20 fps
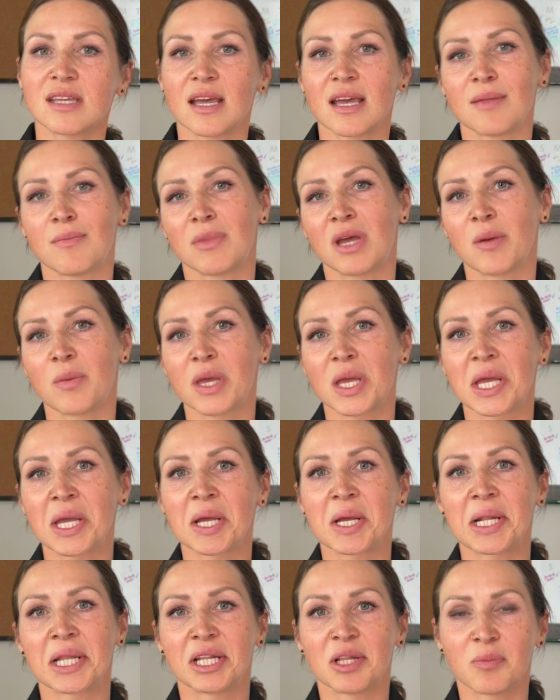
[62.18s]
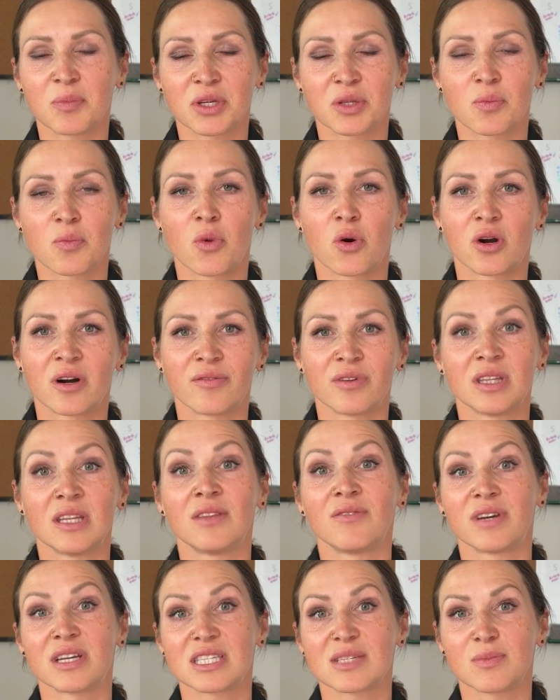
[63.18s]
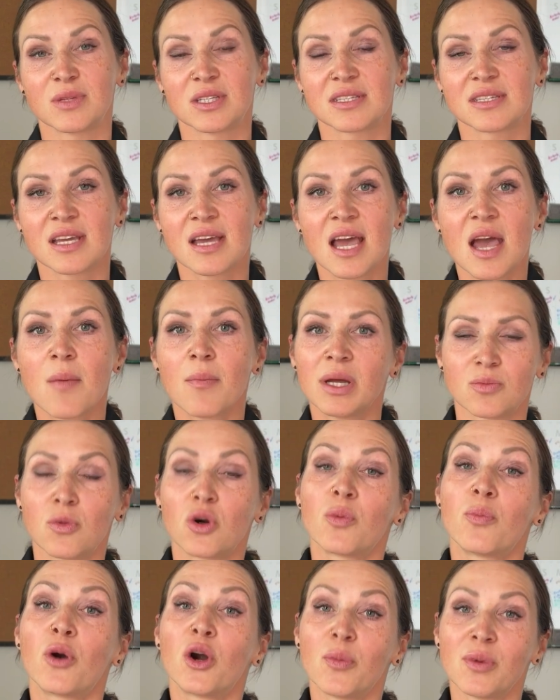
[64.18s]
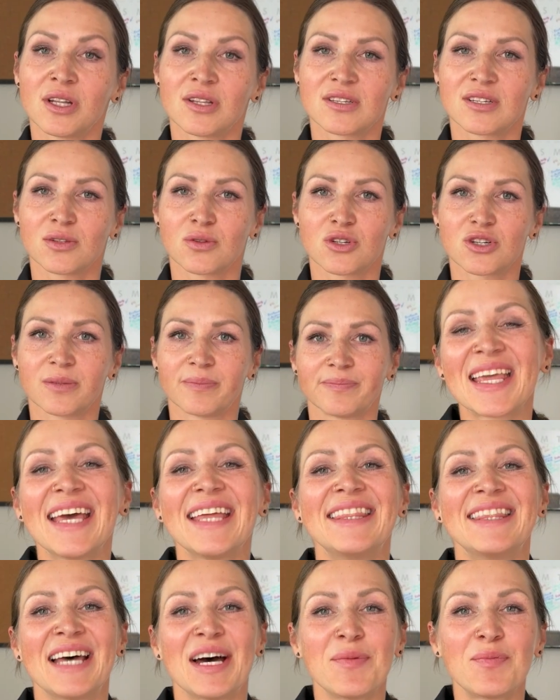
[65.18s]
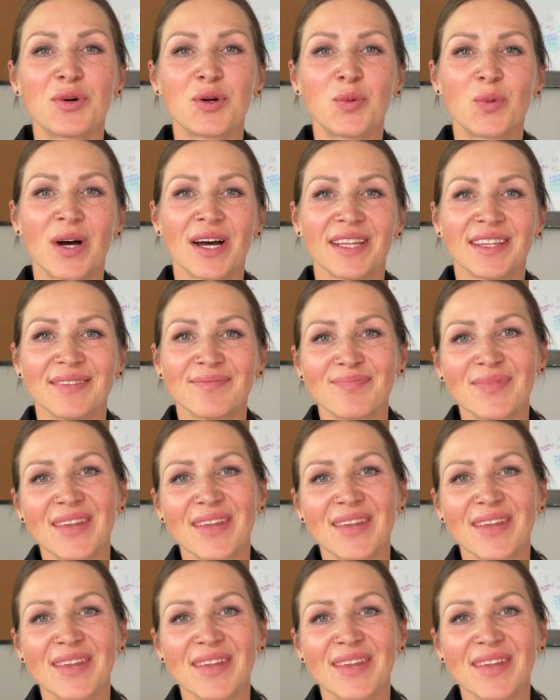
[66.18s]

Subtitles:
and maybe a little bit more of an investment, but more permanent solution. Number 1,